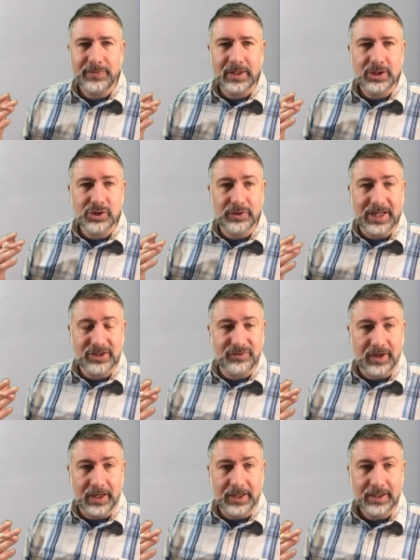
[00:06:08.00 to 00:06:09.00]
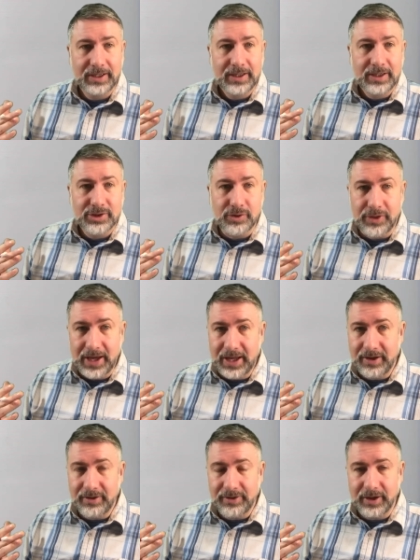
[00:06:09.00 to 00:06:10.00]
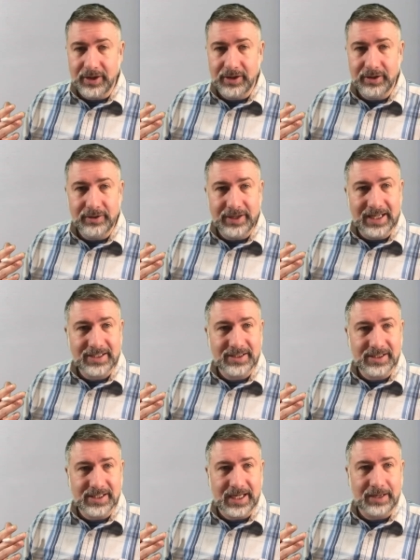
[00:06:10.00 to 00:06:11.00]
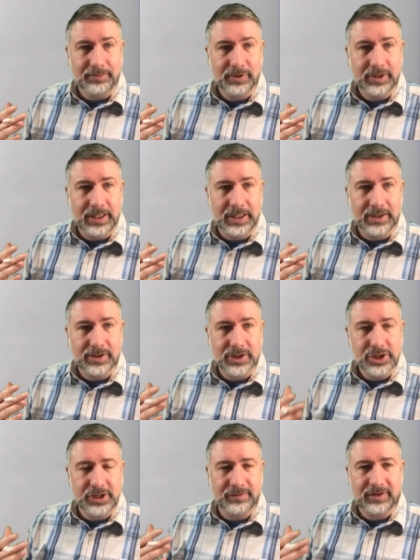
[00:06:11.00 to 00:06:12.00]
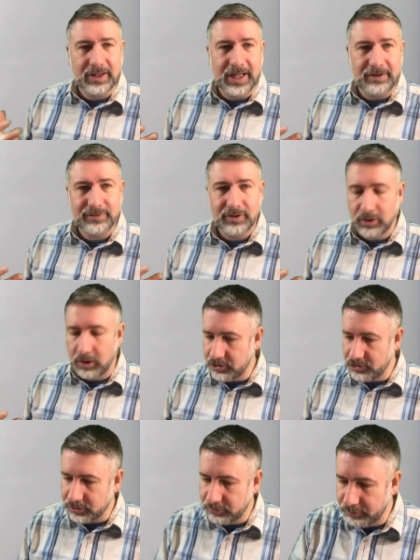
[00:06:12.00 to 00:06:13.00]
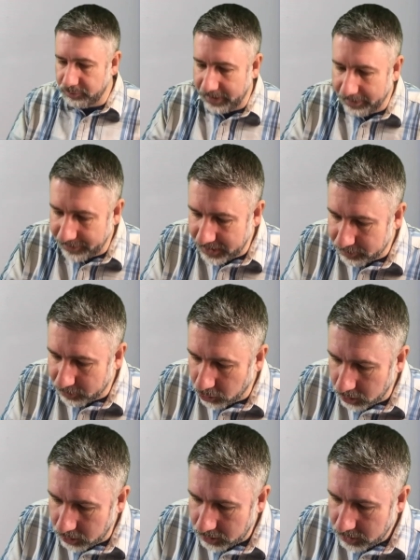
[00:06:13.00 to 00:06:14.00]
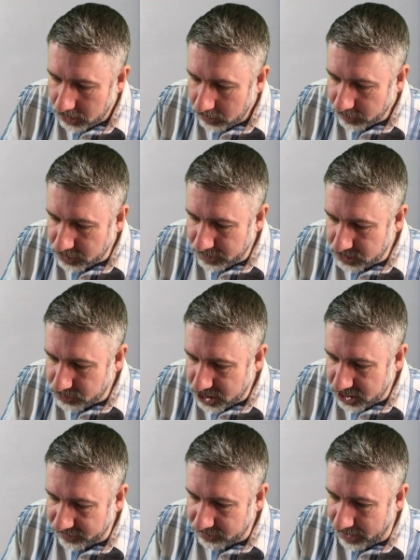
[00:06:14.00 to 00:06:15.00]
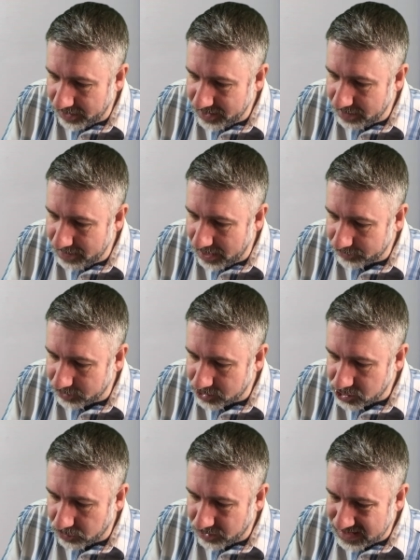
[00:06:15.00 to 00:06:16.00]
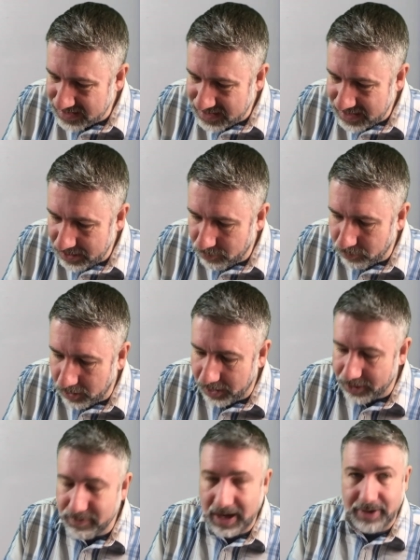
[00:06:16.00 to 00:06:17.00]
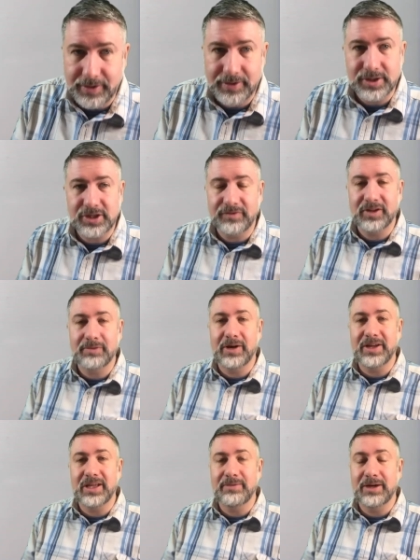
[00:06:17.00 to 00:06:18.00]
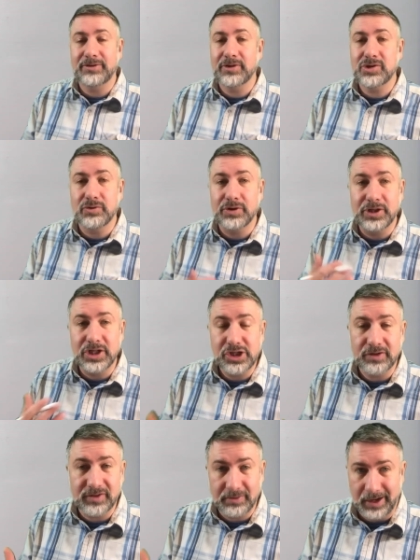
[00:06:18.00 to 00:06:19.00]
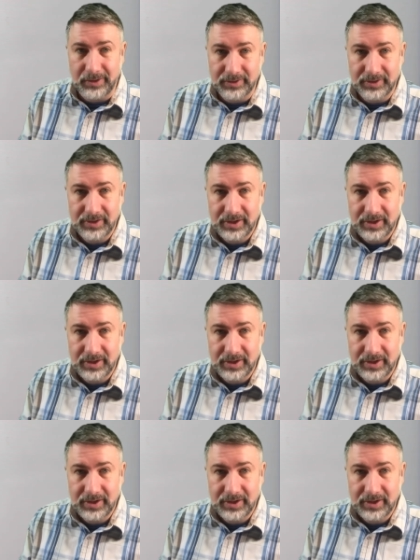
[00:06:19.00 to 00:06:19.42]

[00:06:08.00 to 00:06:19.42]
So that's fine. So then the next example is shift left logical variable, which means we shift by the amount that's stored in T1 rather than shifting by the amount that's stored in the shift amount.